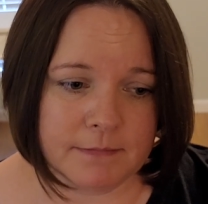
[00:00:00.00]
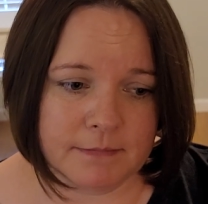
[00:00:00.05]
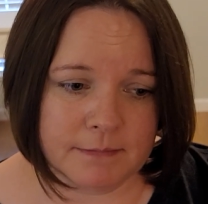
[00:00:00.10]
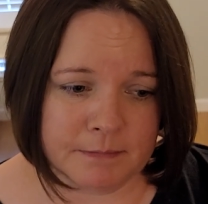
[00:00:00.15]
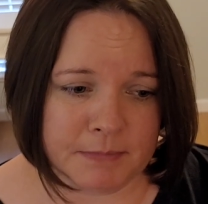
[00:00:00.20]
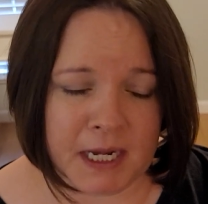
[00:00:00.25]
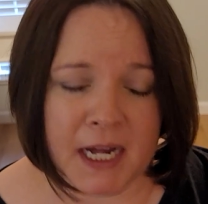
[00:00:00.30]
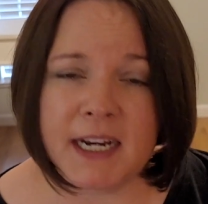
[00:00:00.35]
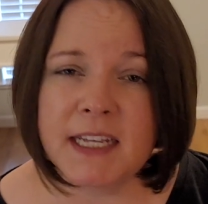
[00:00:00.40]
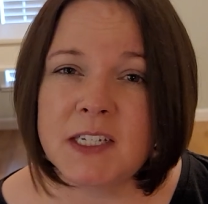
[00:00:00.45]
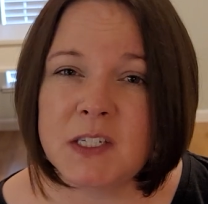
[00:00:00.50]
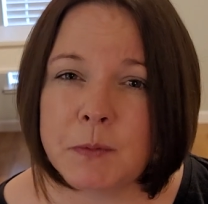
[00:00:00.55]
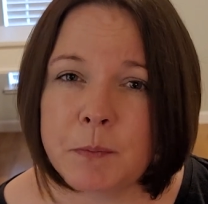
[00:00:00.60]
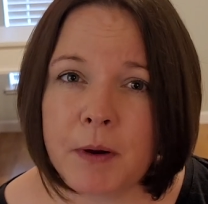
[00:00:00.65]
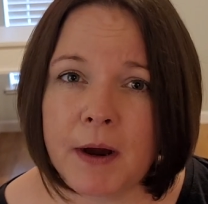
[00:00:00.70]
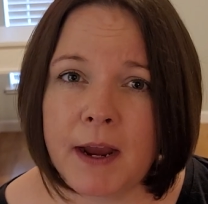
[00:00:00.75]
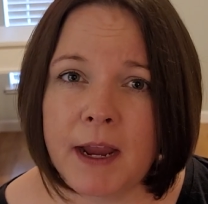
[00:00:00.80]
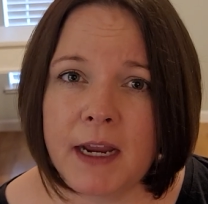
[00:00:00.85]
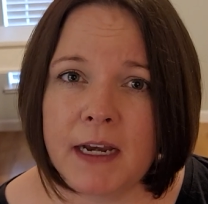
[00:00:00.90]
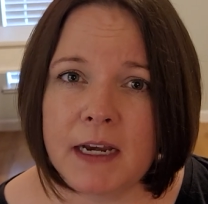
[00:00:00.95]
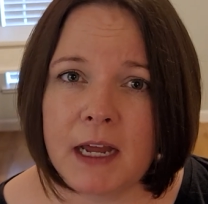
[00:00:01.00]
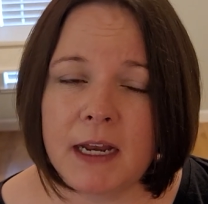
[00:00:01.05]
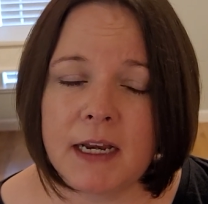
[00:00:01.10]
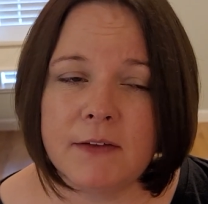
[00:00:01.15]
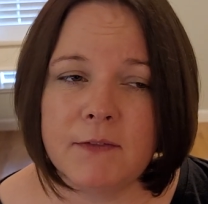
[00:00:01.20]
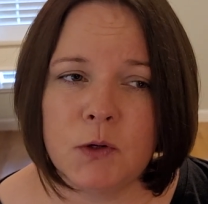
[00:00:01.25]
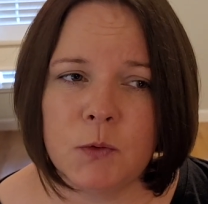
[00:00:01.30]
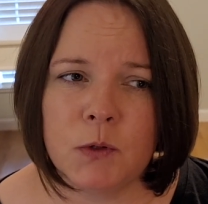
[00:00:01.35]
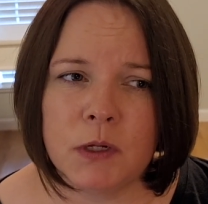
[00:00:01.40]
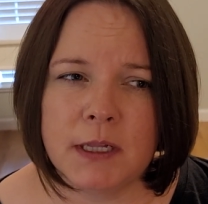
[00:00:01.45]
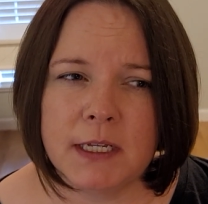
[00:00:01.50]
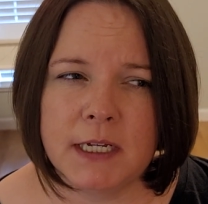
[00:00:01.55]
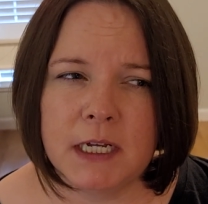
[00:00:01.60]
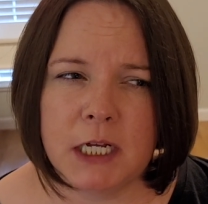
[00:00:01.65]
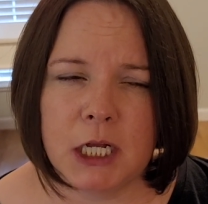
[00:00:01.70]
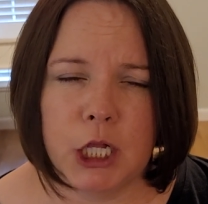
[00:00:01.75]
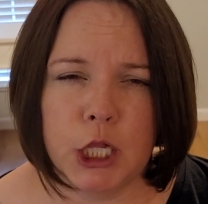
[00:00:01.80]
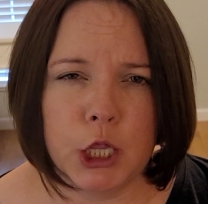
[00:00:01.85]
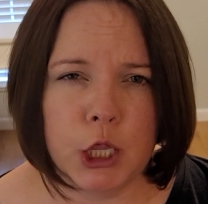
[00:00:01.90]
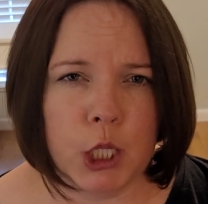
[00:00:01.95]
body spray. Not even really a
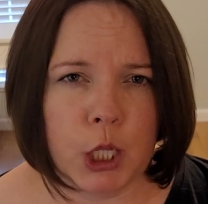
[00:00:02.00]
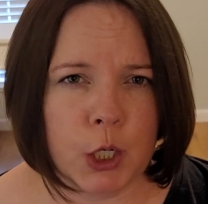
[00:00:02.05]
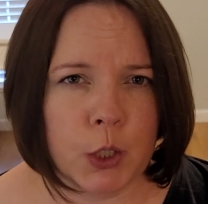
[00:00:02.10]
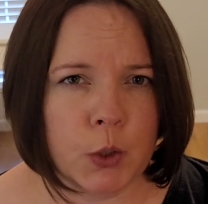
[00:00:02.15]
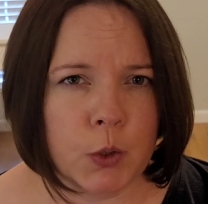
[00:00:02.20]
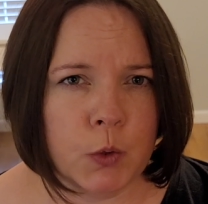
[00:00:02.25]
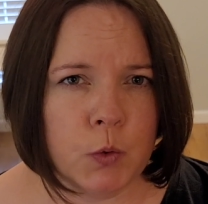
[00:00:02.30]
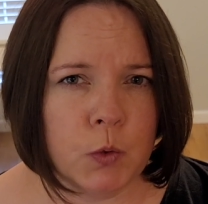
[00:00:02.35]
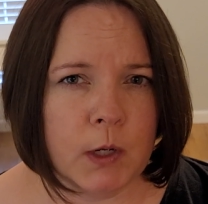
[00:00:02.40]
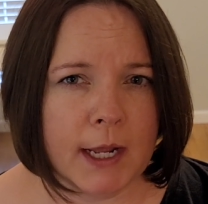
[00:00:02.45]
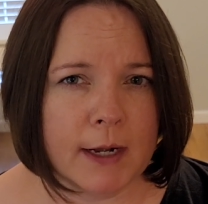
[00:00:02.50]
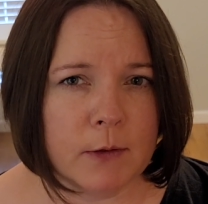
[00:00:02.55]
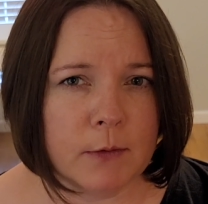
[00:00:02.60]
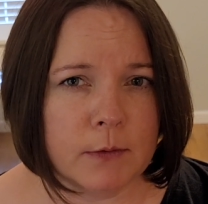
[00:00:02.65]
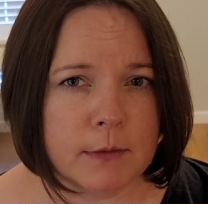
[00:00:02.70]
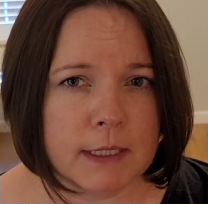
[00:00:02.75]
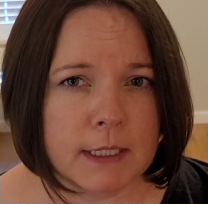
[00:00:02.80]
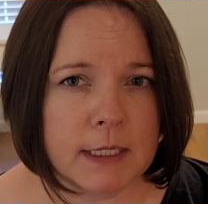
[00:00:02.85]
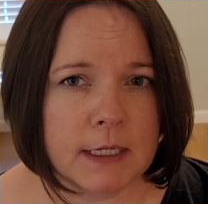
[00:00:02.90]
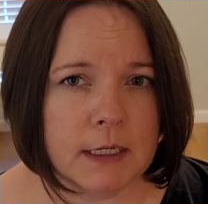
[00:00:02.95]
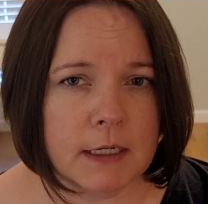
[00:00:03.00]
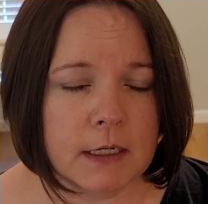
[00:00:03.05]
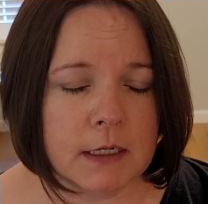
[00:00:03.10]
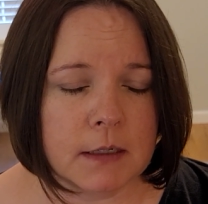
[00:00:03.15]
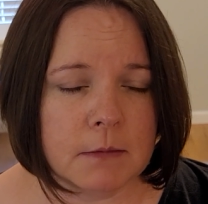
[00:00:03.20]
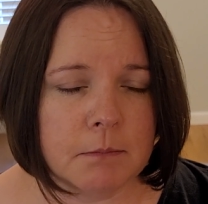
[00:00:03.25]
cologne, I don't think.